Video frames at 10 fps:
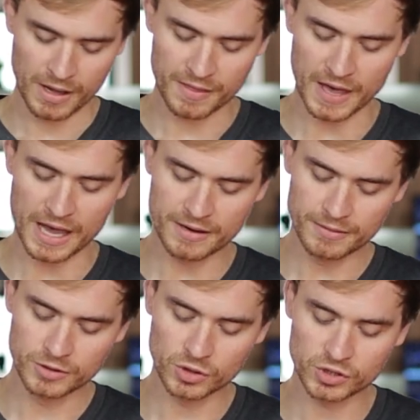
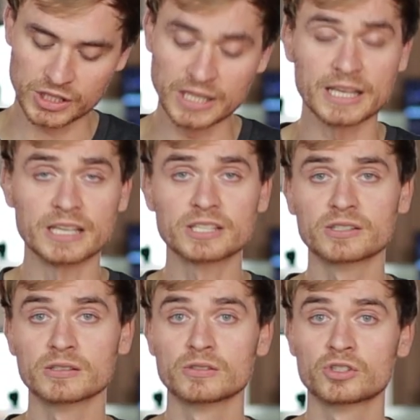then you'll see
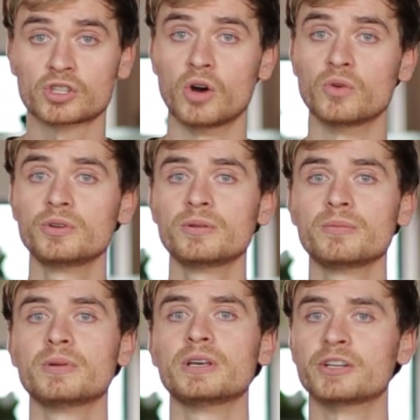this shown
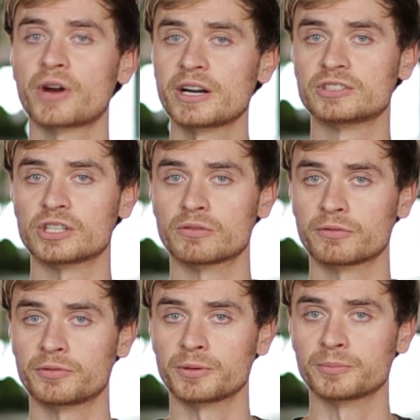in your energy
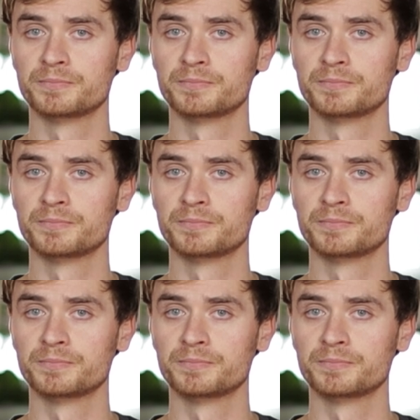overview.